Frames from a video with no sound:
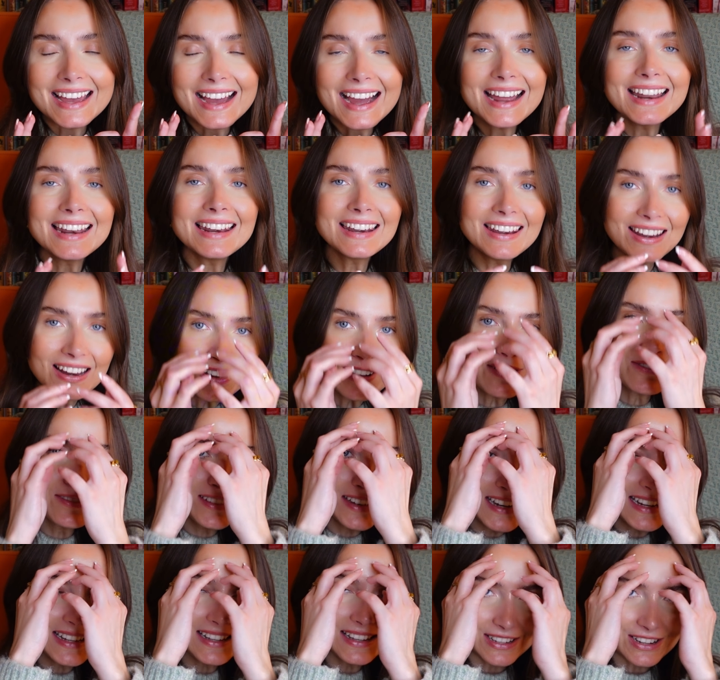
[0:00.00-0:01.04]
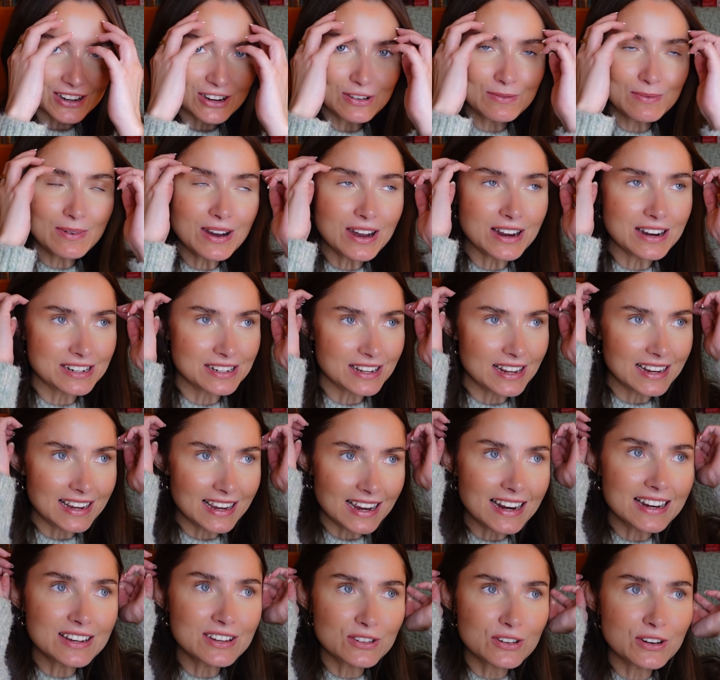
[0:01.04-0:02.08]
I loved it so much. Like,
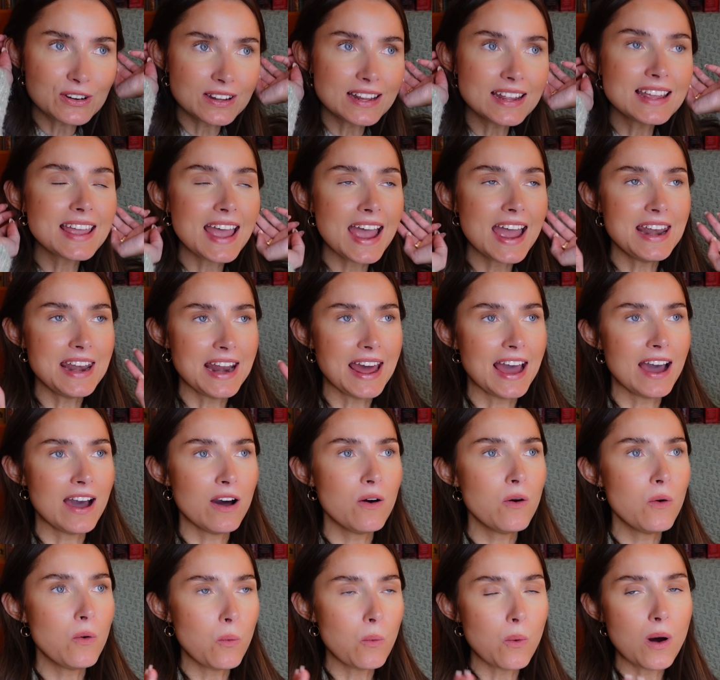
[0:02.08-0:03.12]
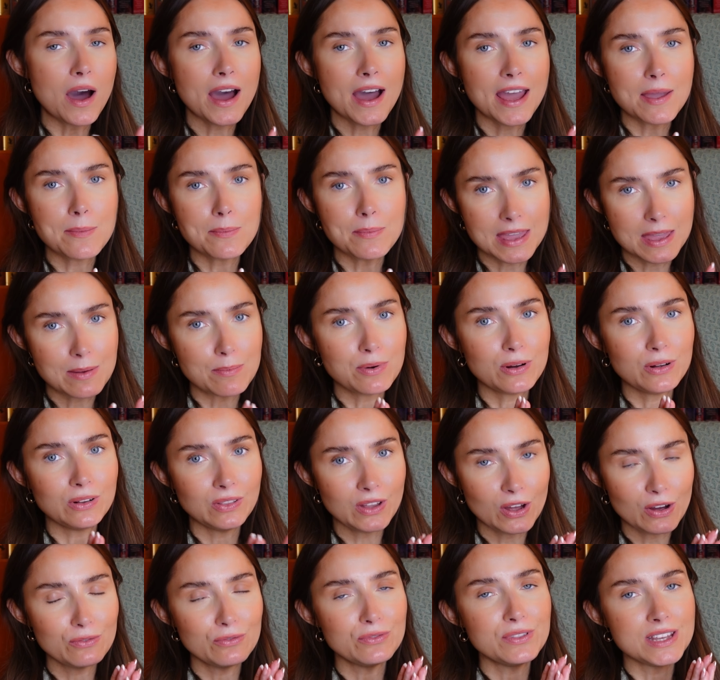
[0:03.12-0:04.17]
I truly get now why people
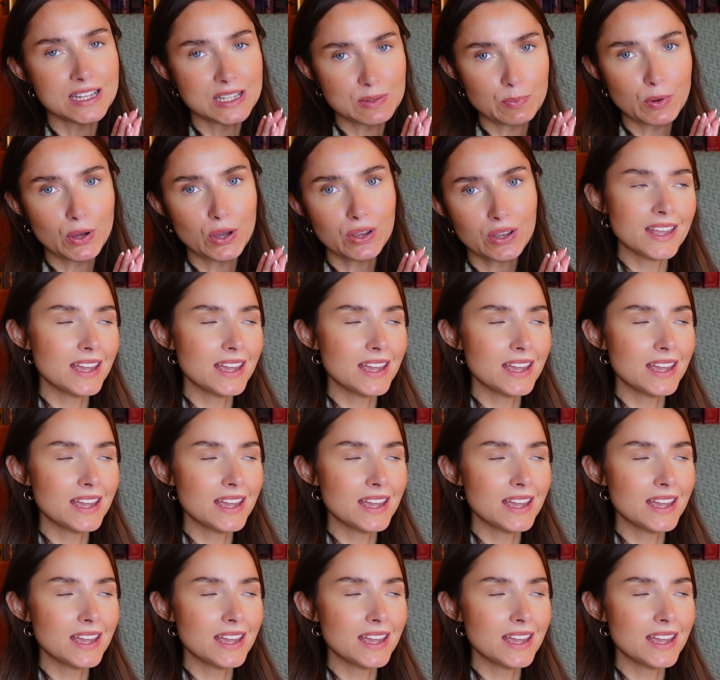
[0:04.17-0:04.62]
love this book.